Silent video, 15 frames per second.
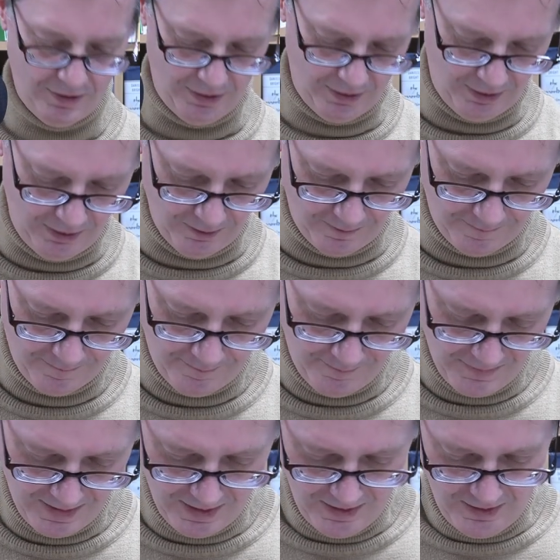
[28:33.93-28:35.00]
here.
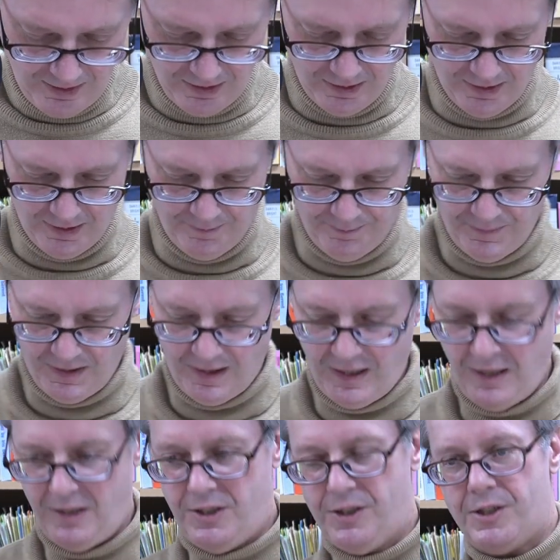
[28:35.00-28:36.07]
You
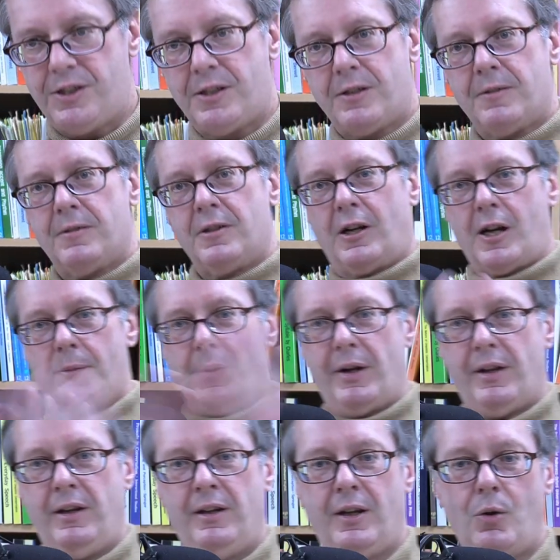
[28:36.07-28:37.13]
can't just talk about
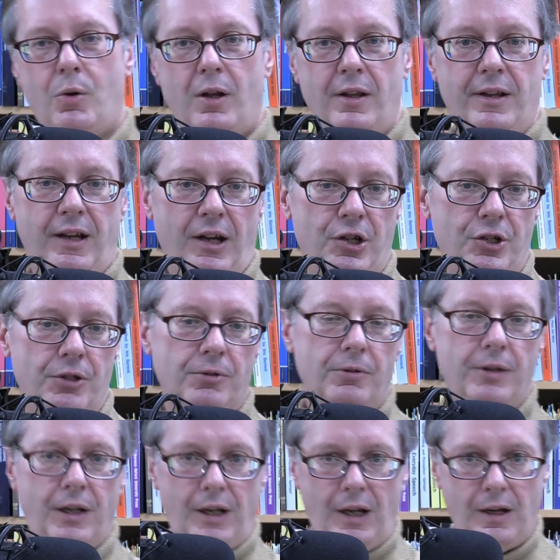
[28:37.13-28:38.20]
inequality in general.
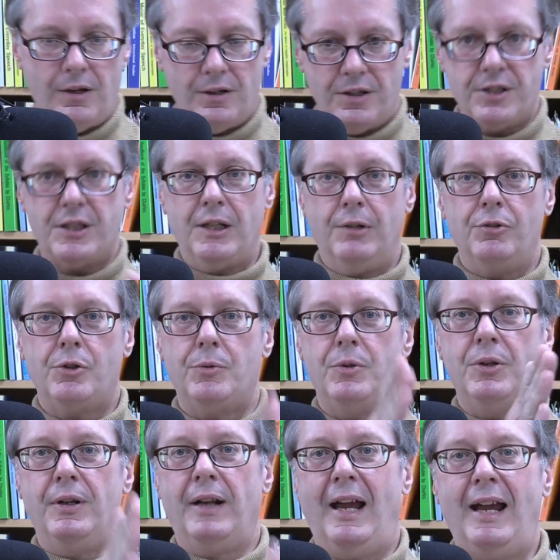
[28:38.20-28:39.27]
You need to distinguish
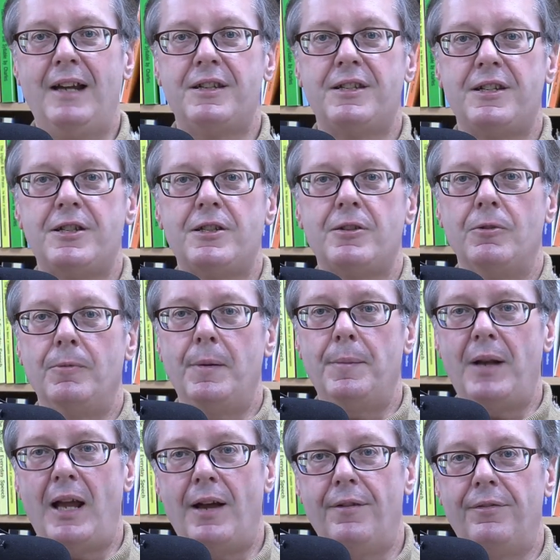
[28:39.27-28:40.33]
between access. Do women
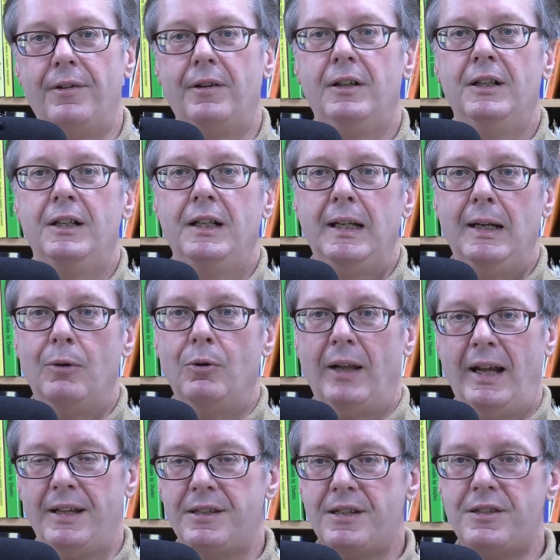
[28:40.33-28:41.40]
have equal
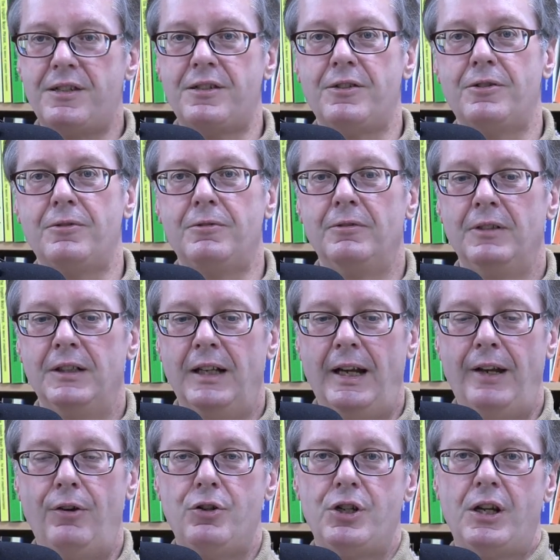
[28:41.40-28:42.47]
access to
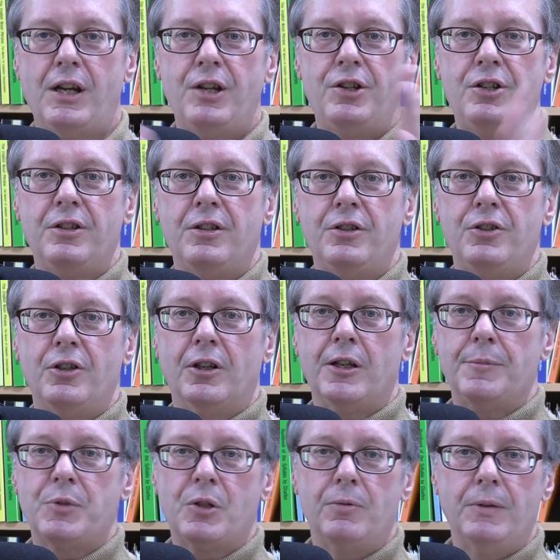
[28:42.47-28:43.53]
higher education and
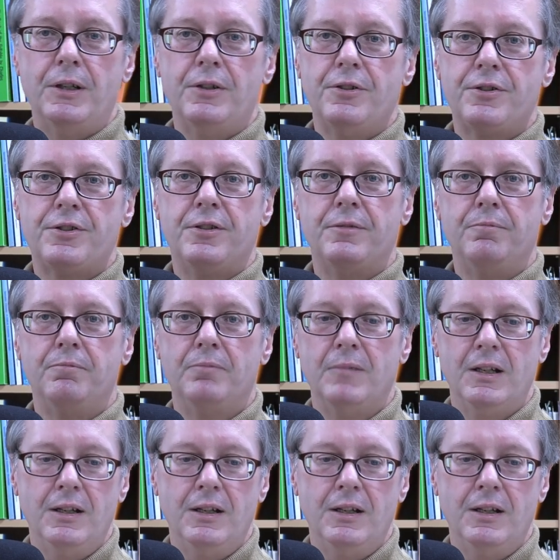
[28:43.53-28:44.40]
jobs, careers, and